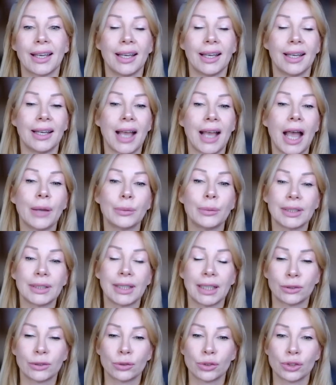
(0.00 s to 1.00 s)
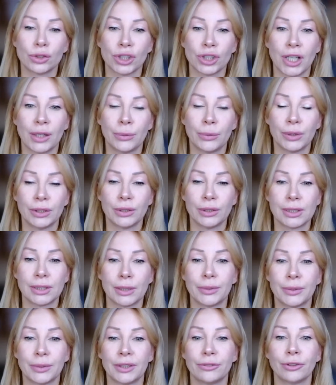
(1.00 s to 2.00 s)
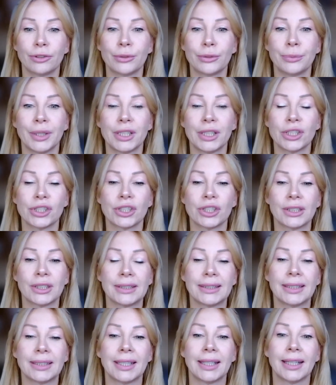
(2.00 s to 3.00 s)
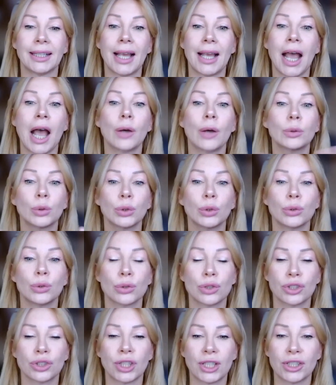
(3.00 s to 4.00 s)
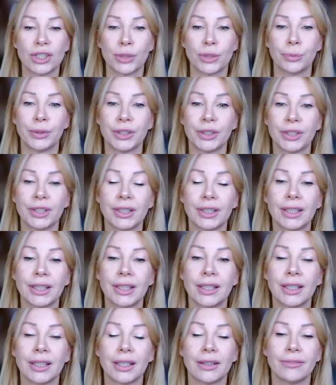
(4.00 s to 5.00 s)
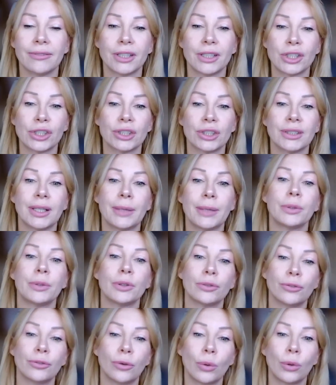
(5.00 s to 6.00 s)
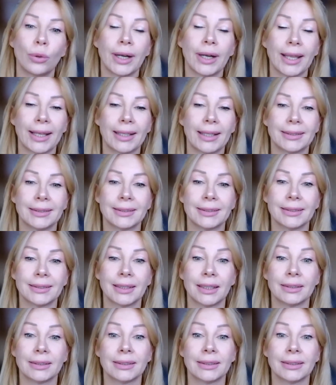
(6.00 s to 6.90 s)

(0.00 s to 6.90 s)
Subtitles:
I would like to share with you some information how to use Chat GPT version number 4 and